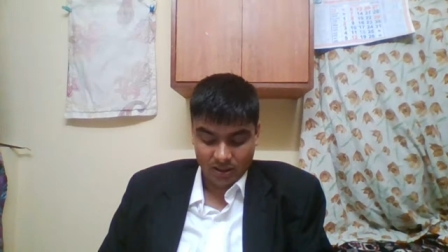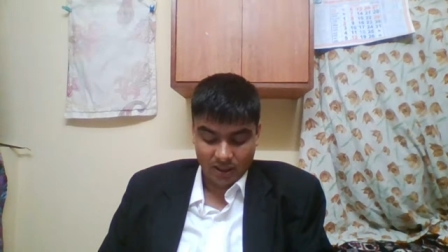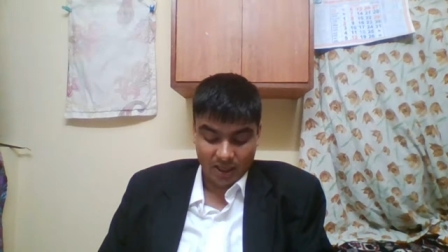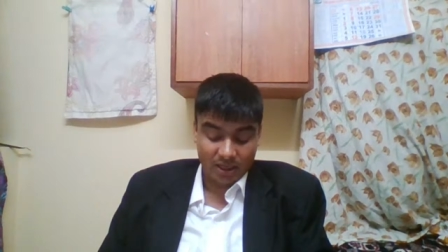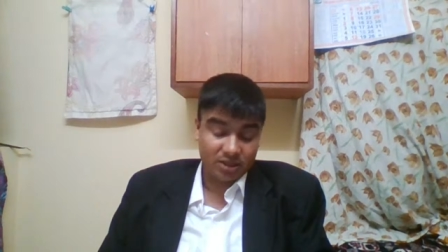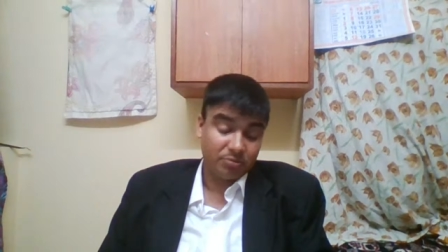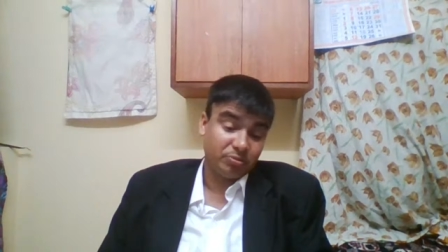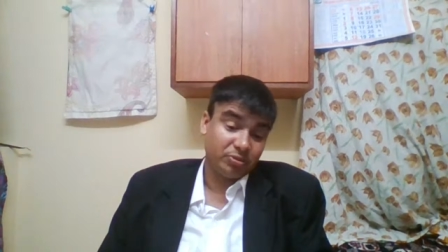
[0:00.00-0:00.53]
And
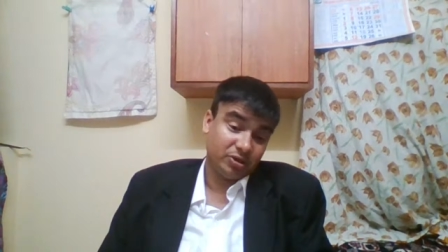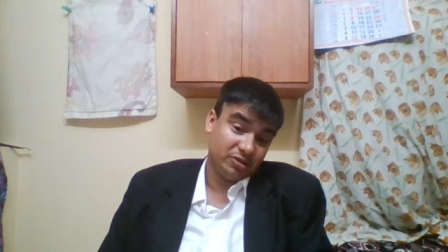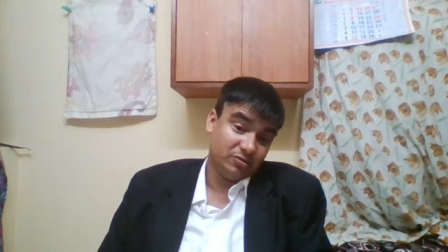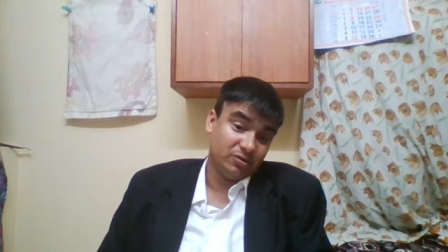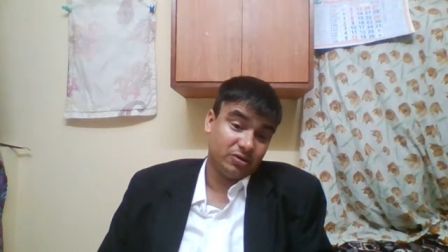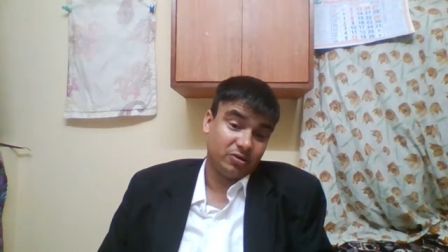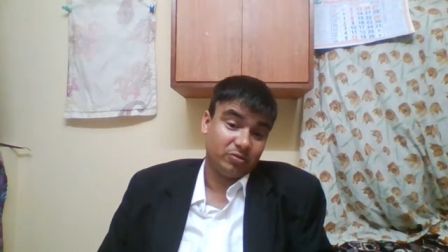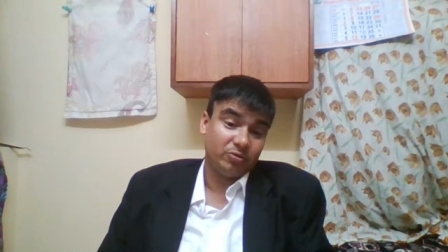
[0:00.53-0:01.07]
the particular
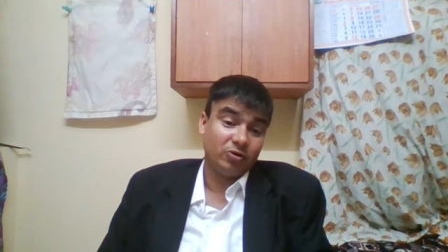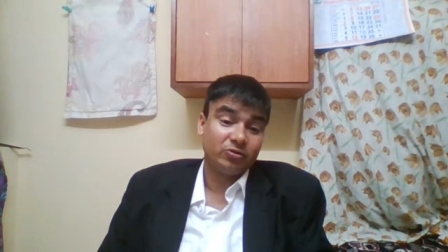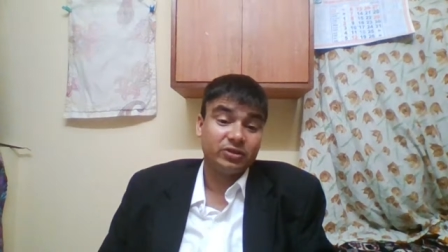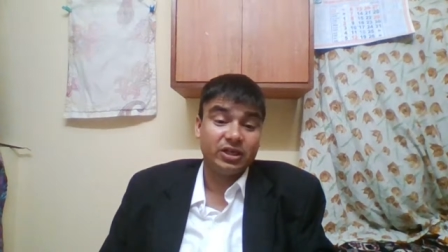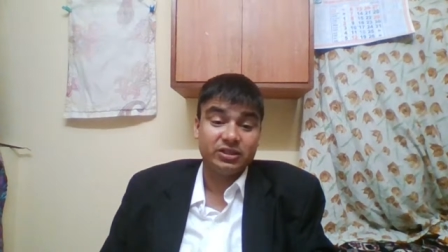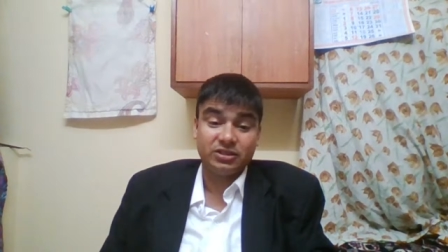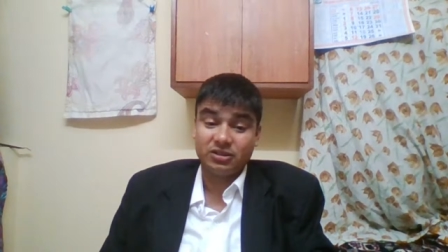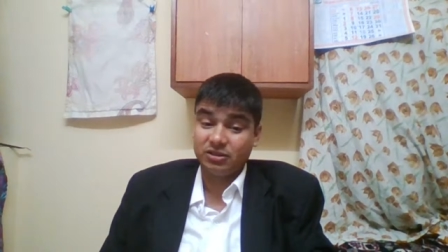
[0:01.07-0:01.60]
of
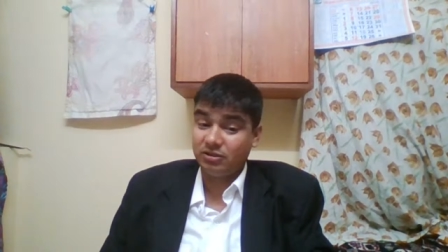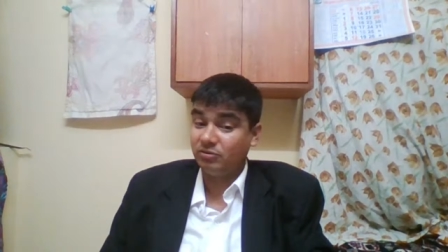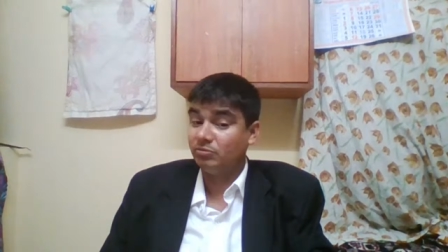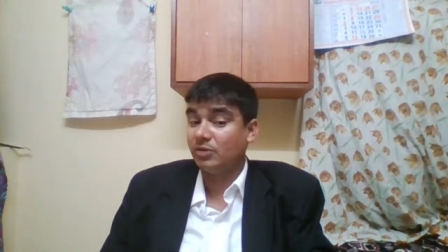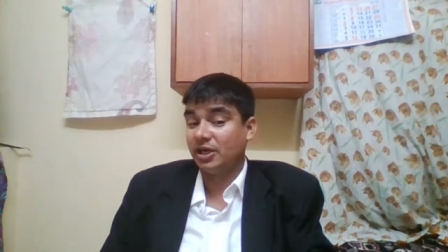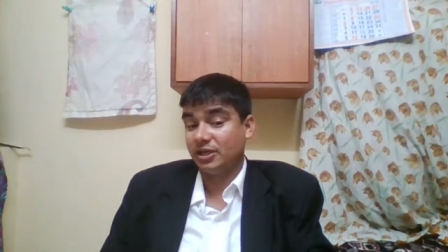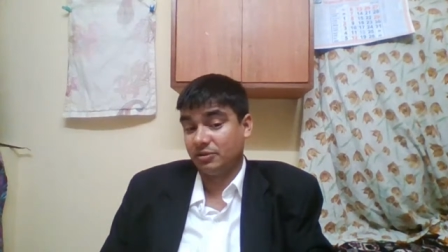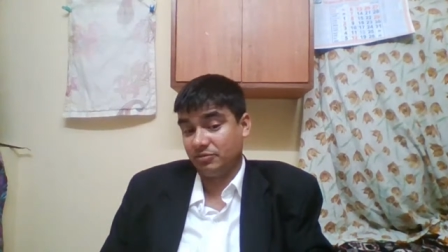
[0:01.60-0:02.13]
organization, you
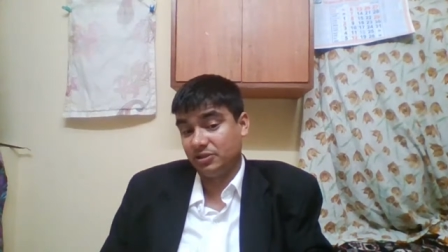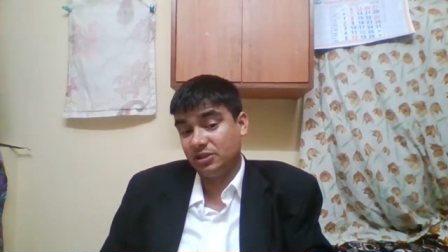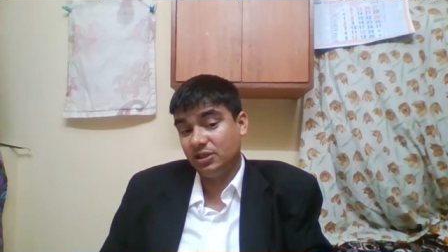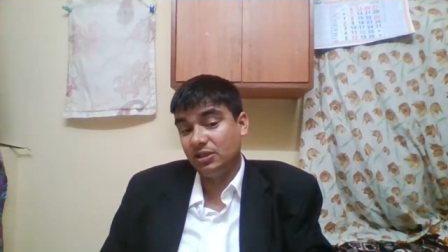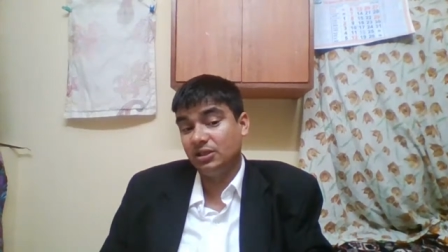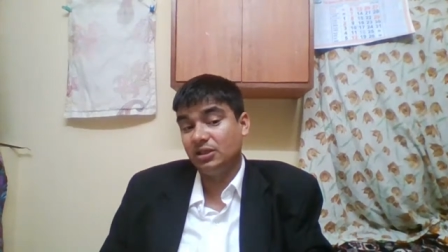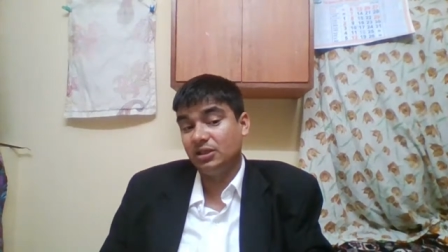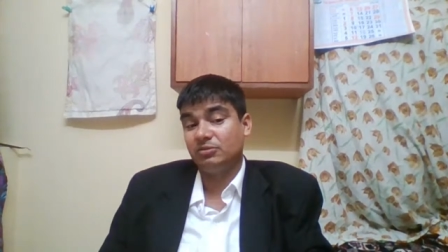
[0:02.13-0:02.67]
might have
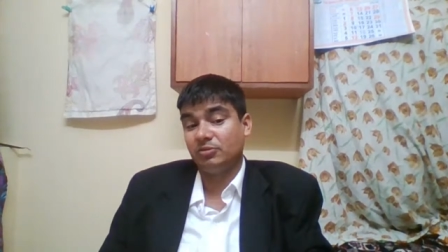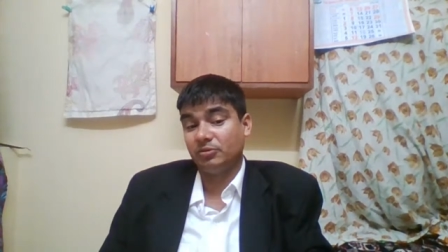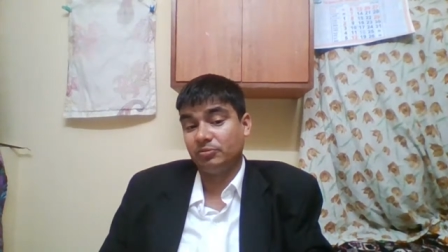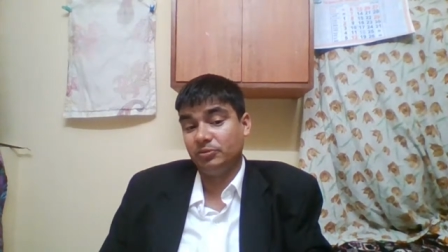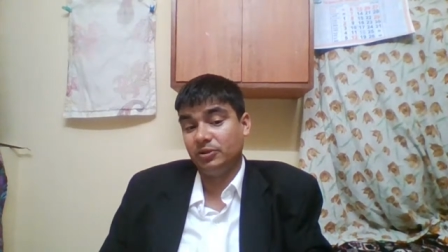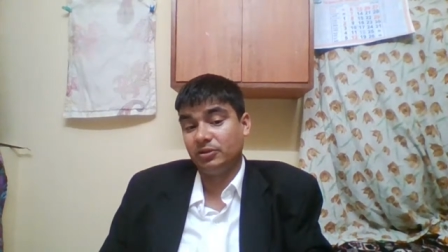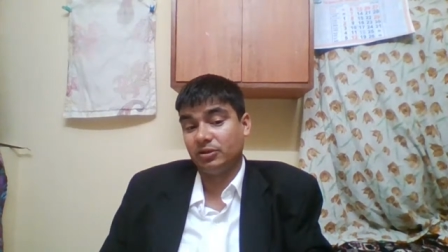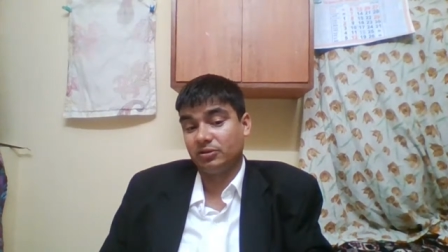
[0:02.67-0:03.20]
seen any
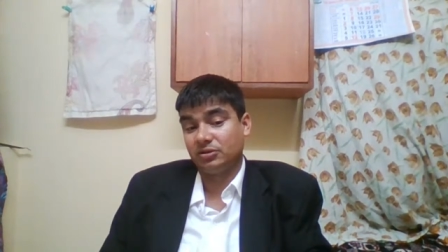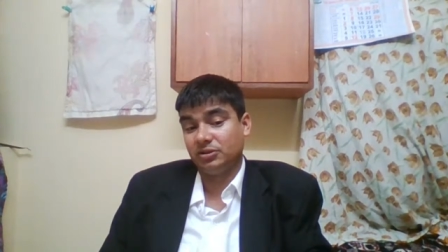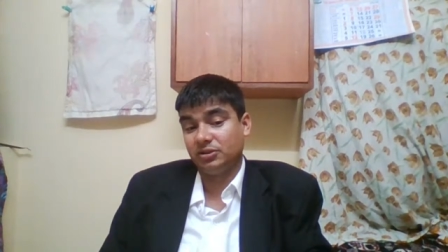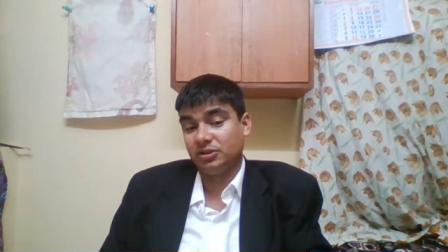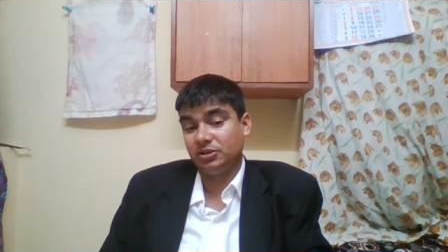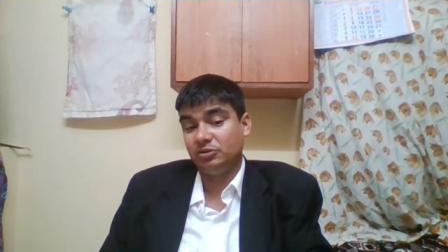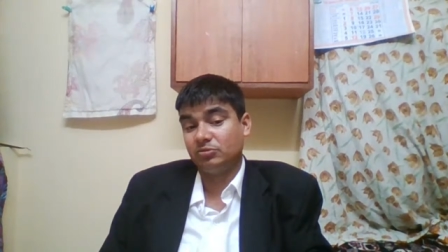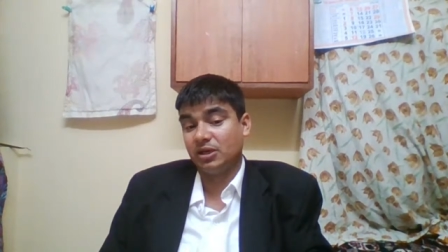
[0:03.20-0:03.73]
public authority,
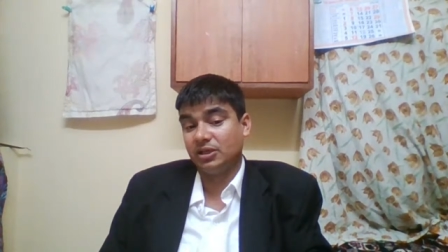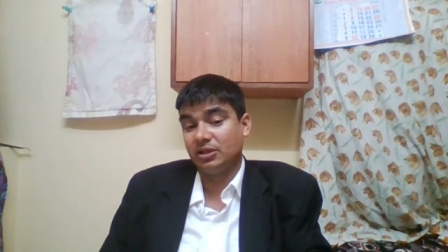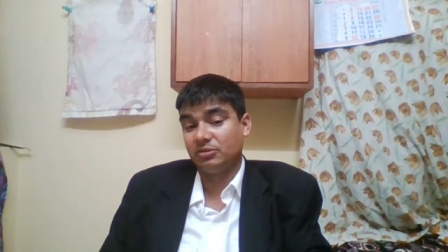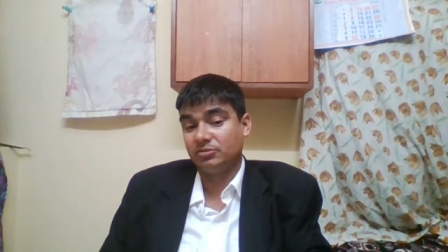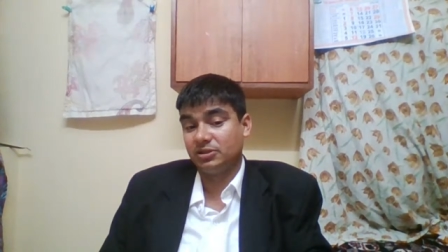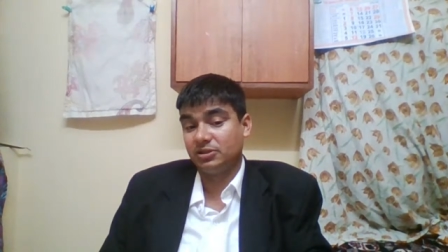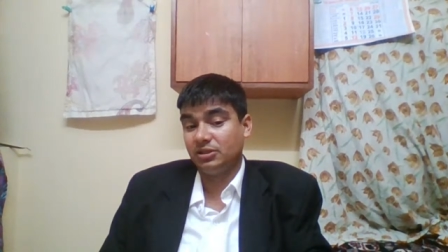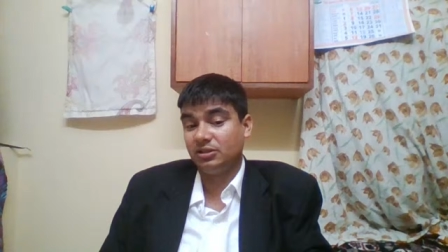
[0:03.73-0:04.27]
you might have
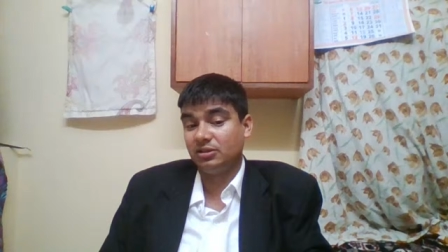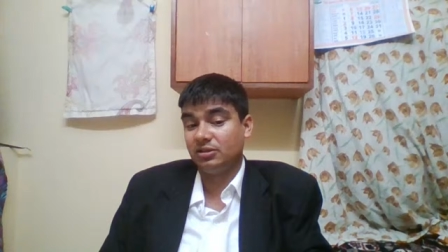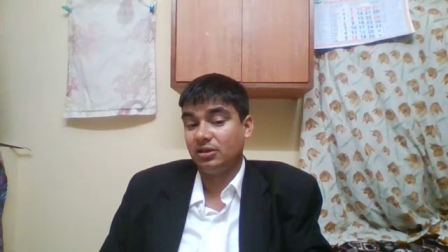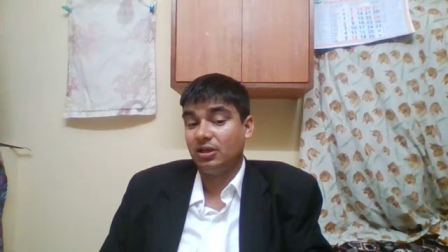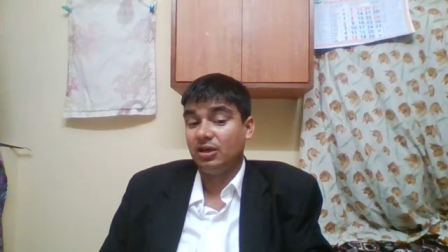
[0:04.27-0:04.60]
seen